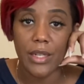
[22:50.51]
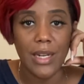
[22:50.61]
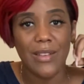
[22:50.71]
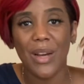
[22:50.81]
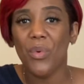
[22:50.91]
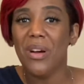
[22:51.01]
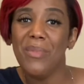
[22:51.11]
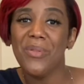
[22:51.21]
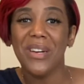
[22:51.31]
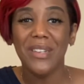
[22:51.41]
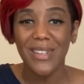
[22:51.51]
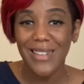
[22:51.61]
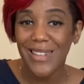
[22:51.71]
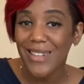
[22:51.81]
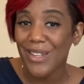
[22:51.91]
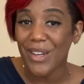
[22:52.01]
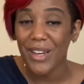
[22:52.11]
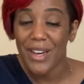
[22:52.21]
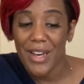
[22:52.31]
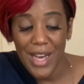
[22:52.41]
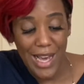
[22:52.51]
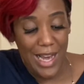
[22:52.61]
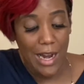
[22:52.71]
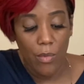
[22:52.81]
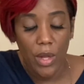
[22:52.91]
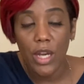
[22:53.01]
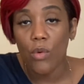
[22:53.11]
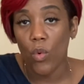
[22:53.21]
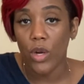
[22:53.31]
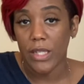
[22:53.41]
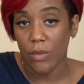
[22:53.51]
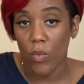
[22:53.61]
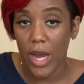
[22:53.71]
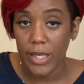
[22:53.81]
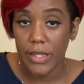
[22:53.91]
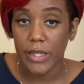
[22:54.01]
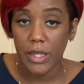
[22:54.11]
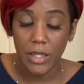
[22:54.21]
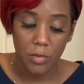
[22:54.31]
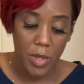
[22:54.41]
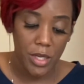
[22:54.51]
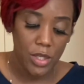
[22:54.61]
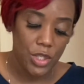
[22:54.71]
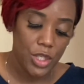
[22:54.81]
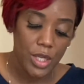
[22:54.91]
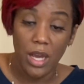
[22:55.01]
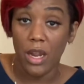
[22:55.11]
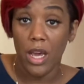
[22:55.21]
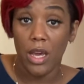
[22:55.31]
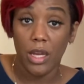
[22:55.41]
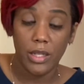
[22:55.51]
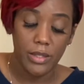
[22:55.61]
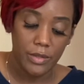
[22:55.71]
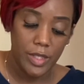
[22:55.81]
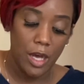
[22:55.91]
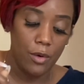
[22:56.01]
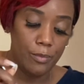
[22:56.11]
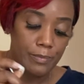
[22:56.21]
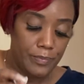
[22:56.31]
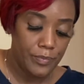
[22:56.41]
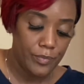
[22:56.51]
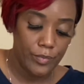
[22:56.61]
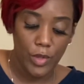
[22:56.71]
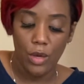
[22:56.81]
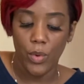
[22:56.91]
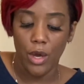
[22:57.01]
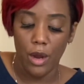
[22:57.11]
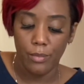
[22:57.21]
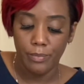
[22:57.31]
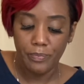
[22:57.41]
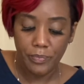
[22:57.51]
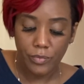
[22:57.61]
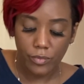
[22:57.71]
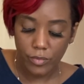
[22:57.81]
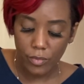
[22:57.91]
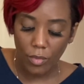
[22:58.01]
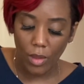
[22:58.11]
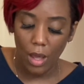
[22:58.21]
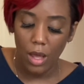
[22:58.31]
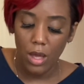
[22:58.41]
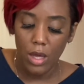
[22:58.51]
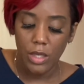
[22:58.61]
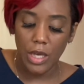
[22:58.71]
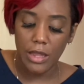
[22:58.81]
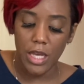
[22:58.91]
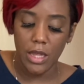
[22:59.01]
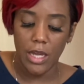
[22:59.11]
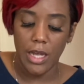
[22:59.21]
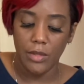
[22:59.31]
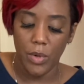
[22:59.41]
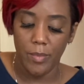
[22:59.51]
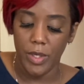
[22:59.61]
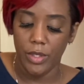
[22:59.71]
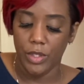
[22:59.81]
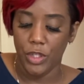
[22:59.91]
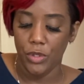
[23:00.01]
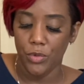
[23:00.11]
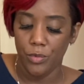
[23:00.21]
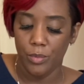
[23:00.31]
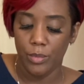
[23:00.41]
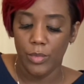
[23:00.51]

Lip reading: And I was like, what am I gonna cook? And I really wanted some rice and spinach and eggs. So here we are. So I think that's what I'm gonna do.